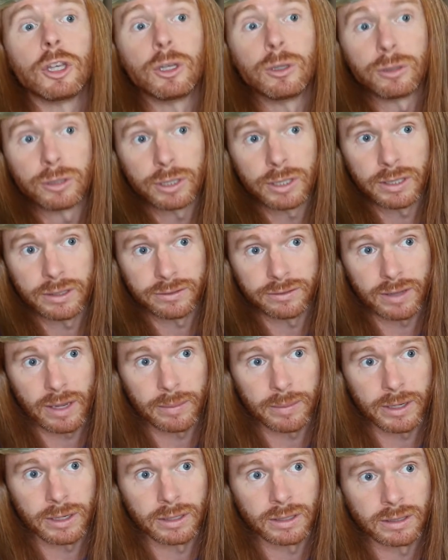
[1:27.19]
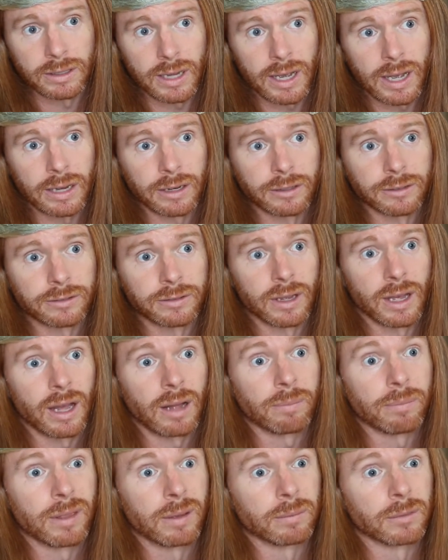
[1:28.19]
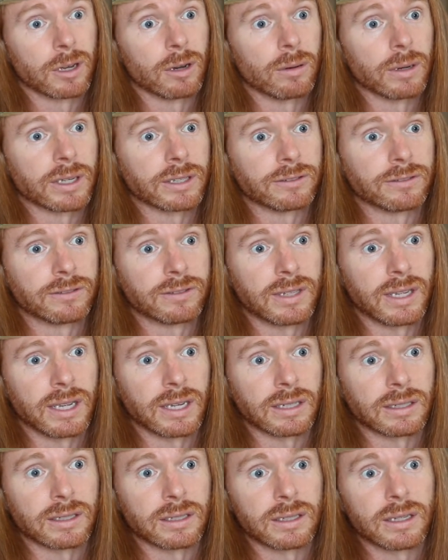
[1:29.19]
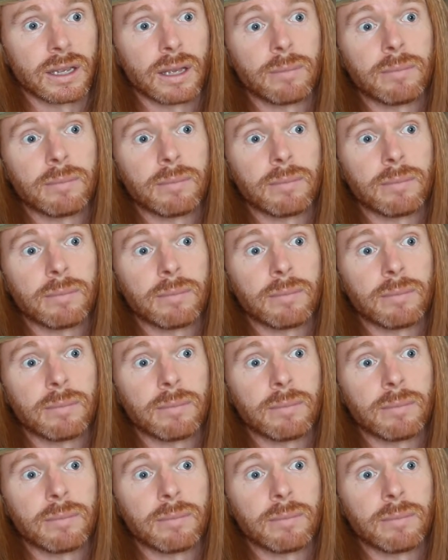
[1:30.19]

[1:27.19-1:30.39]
You should eat Siberian tigers to help them go extinct.